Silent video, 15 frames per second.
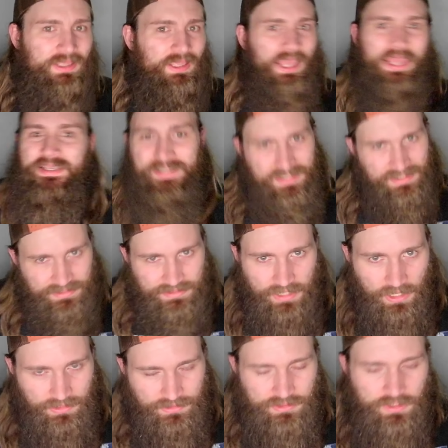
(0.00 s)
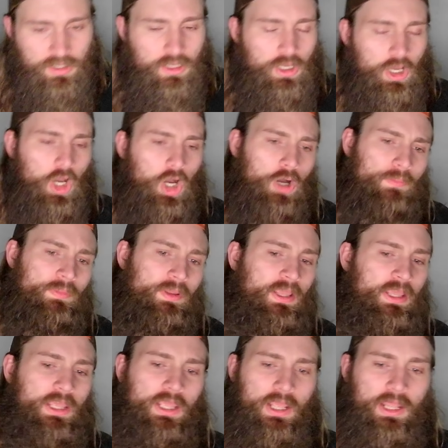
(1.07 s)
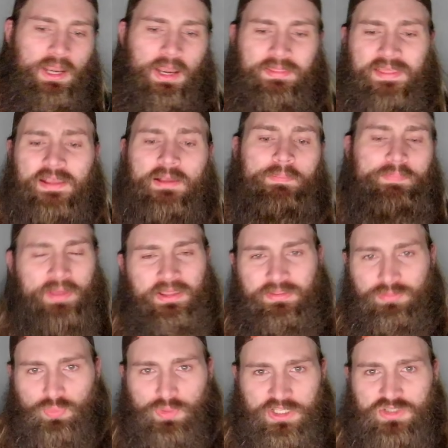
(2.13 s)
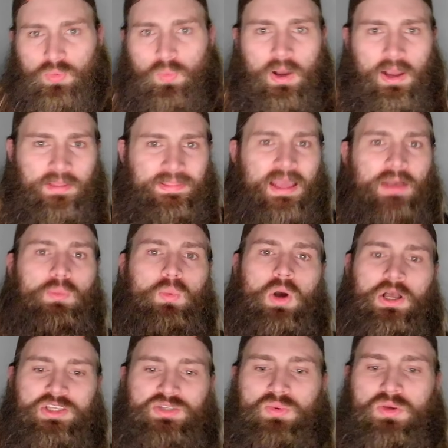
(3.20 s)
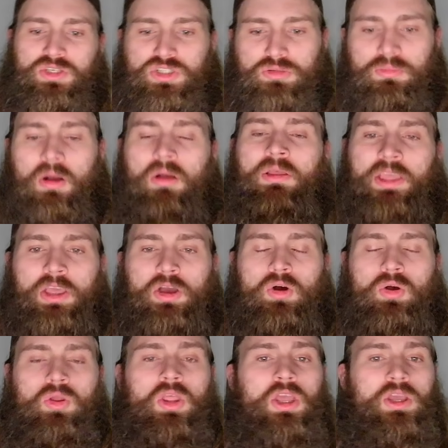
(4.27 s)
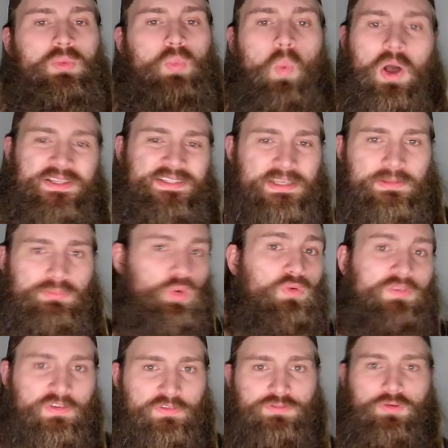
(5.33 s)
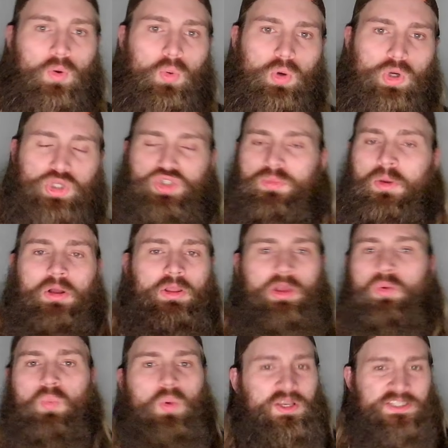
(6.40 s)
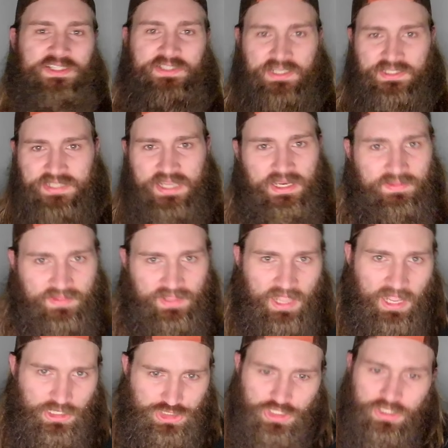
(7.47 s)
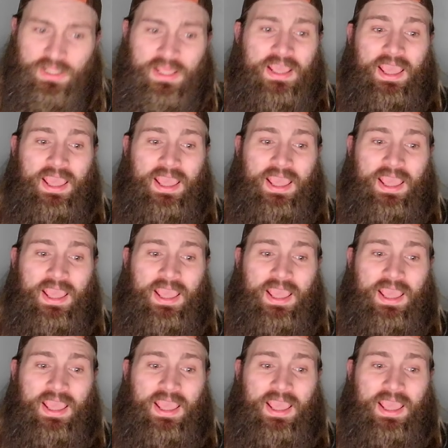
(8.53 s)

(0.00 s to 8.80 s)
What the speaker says: It did not. And I think a big reason why that was Jamal Hill wasn't moving forward. Jamal Hill wasn't dictating the action.